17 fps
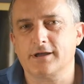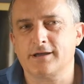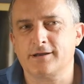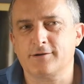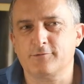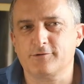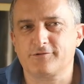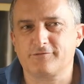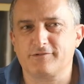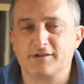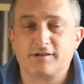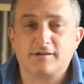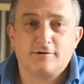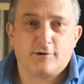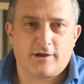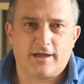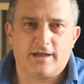And I was
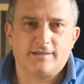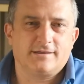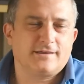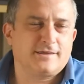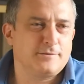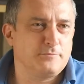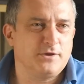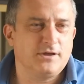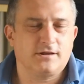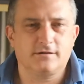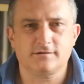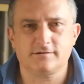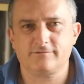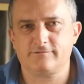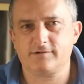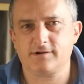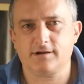thinking, okay, that can be a lot
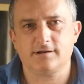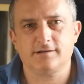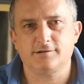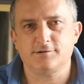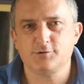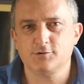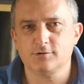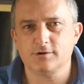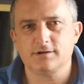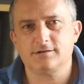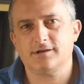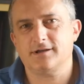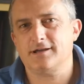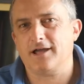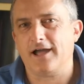of fun and do it.